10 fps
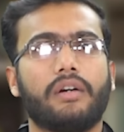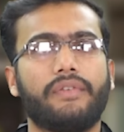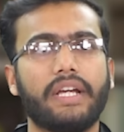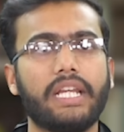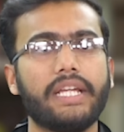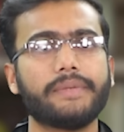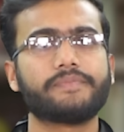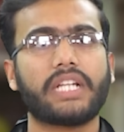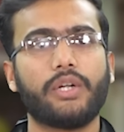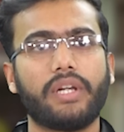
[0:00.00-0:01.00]
Finally,
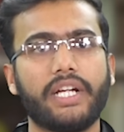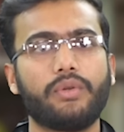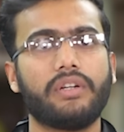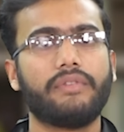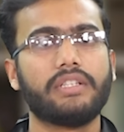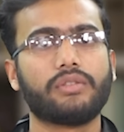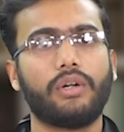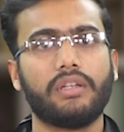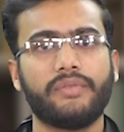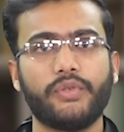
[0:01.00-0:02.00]
I would like to advise
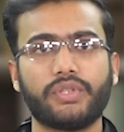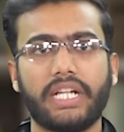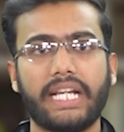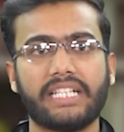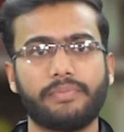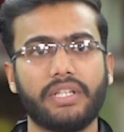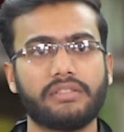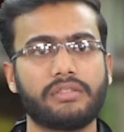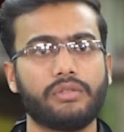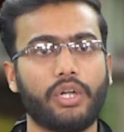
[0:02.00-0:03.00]
all the future GATE
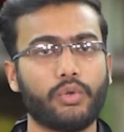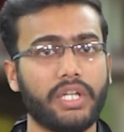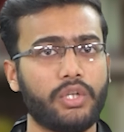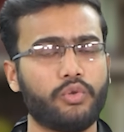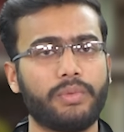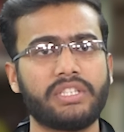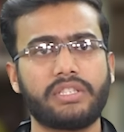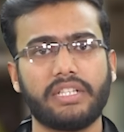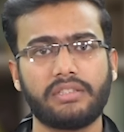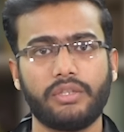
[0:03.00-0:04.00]
aspirants not to take too much
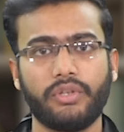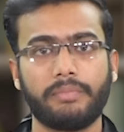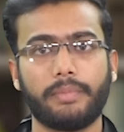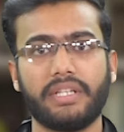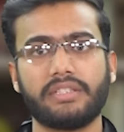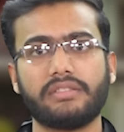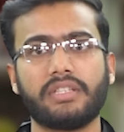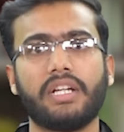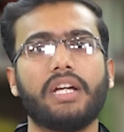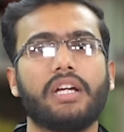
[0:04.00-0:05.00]
stress during preparations.
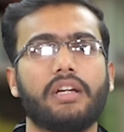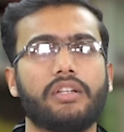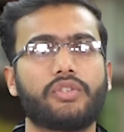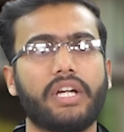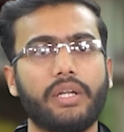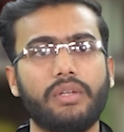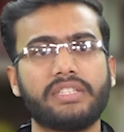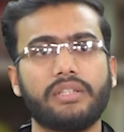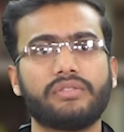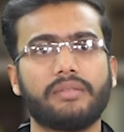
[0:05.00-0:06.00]
Try to
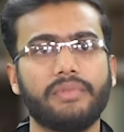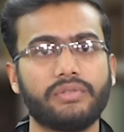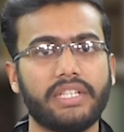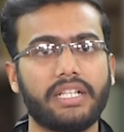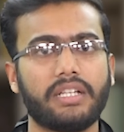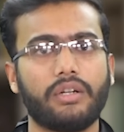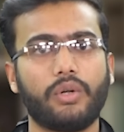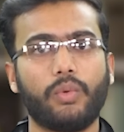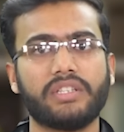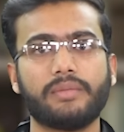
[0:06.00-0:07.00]
listen to some music
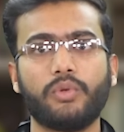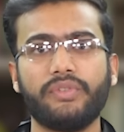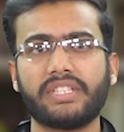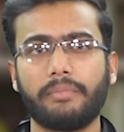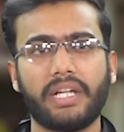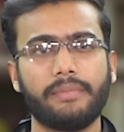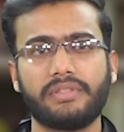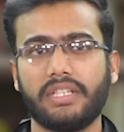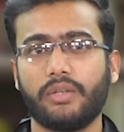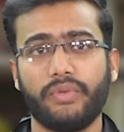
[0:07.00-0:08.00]
or watch a movie
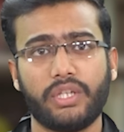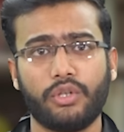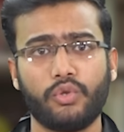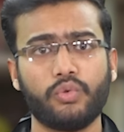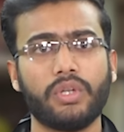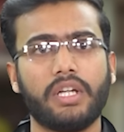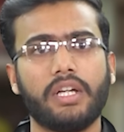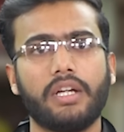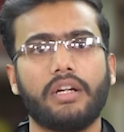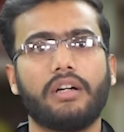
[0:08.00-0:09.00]
sometimes in a week or two.
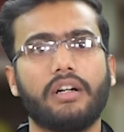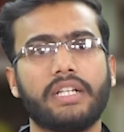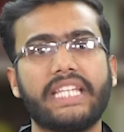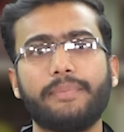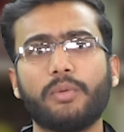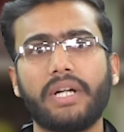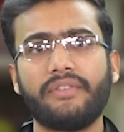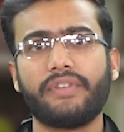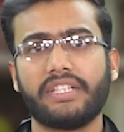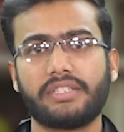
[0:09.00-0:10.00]
Uh, keep your
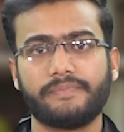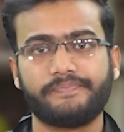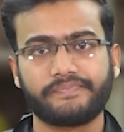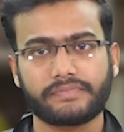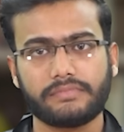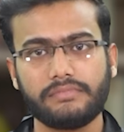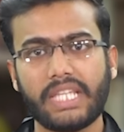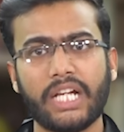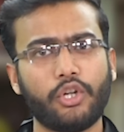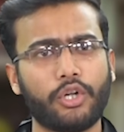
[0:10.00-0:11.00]
mind fresh.
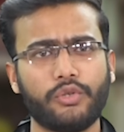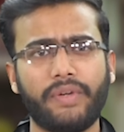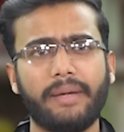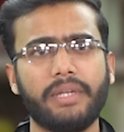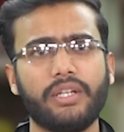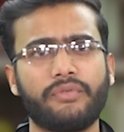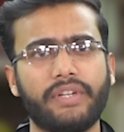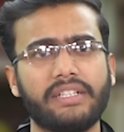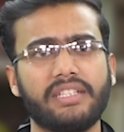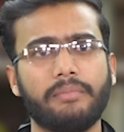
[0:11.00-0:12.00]
Talk to family or
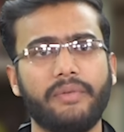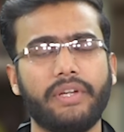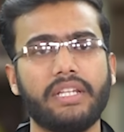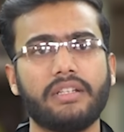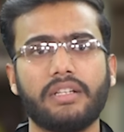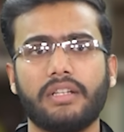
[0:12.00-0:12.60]
friends in between.